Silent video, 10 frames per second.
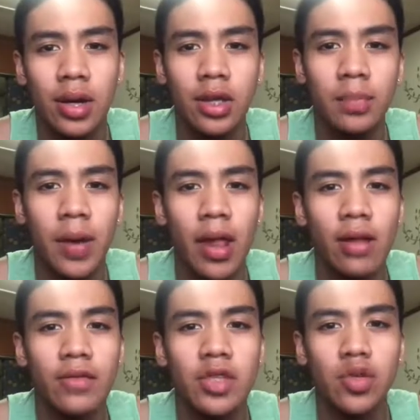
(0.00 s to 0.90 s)
the
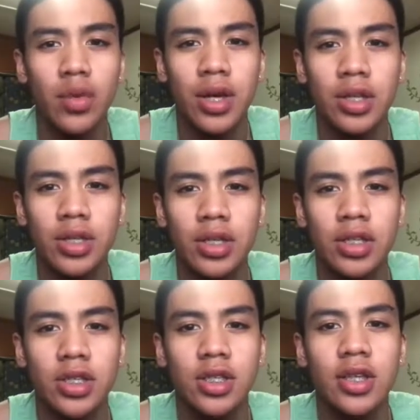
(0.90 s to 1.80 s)
pattern of situations
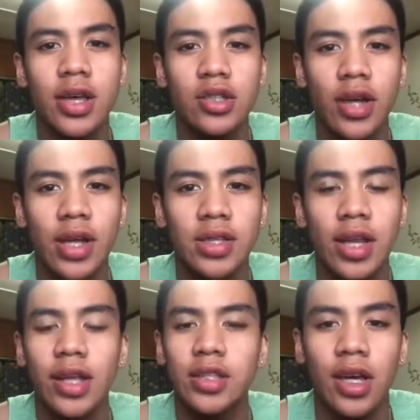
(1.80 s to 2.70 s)
such as the dendrites,
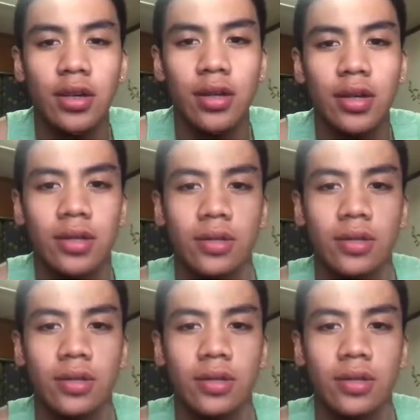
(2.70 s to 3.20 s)
and etc.